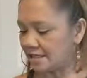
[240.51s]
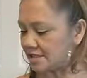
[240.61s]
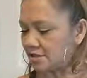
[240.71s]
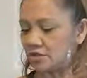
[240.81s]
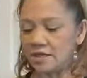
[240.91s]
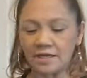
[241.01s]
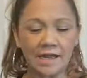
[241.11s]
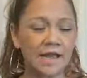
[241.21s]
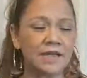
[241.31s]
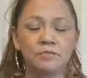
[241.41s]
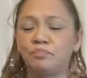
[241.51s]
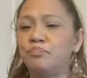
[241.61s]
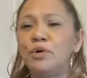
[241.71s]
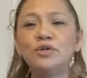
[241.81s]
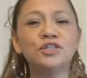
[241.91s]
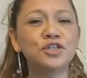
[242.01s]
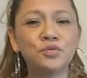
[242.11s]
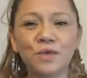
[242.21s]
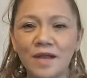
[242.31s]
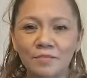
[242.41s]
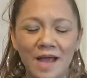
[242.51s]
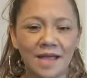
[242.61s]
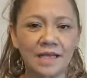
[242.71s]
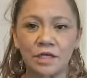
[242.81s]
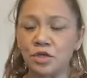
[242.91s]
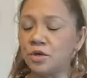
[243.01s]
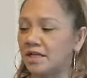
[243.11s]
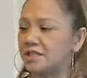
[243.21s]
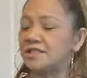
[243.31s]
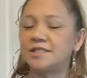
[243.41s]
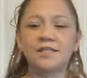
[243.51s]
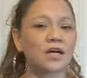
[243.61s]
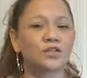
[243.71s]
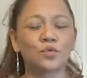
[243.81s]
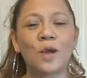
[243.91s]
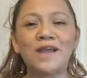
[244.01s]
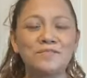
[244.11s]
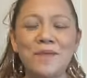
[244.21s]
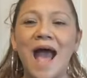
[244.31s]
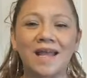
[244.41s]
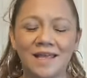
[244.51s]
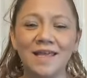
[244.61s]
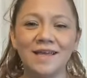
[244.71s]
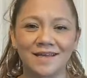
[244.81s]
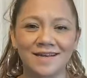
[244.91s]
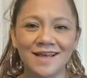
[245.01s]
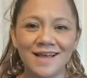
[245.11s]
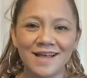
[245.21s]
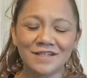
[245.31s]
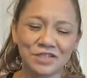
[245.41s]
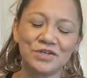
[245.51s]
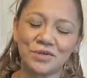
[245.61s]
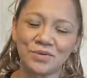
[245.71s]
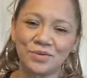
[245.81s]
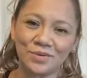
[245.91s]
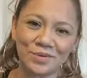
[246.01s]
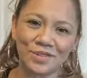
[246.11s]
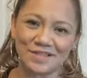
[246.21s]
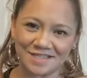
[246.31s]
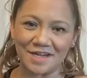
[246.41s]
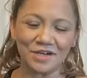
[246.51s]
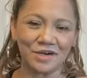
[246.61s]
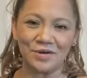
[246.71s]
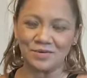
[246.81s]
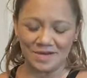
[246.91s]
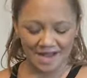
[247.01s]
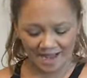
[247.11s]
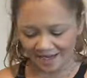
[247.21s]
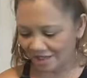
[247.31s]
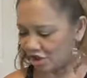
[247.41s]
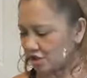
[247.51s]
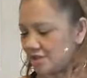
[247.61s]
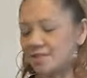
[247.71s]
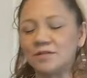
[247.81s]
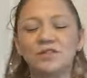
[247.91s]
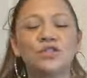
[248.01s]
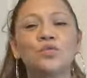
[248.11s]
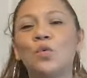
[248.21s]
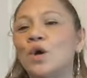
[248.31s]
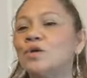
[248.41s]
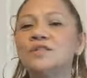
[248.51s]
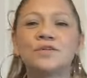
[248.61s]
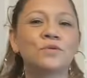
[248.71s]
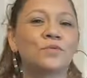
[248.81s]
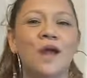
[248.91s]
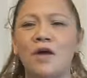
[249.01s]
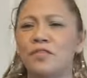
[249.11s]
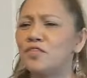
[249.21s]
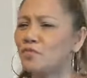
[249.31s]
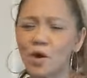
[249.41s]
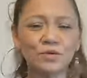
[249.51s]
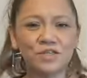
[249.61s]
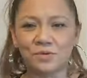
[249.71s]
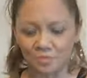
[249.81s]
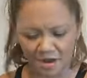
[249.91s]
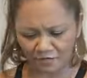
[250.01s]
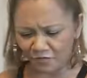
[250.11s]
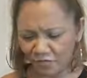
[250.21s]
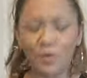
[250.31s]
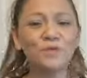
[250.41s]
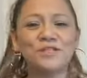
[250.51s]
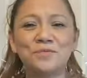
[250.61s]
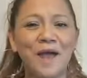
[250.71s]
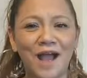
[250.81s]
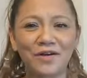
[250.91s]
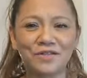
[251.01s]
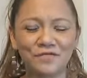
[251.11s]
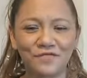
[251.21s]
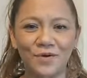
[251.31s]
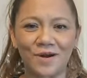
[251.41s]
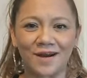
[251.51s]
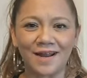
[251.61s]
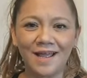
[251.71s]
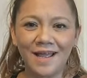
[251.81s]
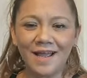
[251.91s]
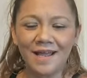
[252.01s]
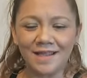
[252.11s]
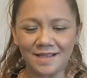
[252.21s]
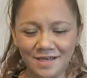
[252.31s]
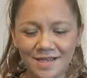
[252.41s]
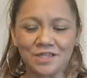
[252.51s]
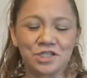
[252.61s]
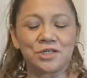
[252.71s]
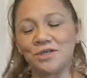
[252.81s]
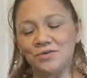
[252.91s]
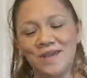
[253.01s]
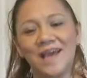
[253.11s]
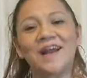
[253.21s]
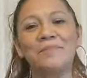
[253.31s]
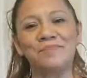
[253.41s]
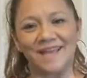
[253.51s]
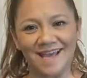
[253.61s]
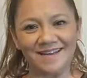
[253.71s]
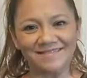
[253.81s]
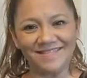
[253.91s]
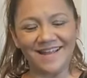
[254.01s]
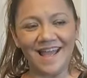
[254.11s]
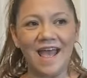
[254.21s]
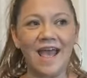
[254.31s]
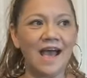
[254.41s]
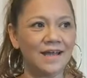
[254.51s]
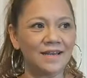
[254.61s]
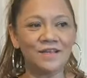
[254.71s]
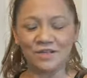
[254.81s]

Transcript: it's and it pulls you right back in. You get sucked right back in to the cyclone and it just twirls you around, throws you around, throws you back on the floor. and you get your, you get up again and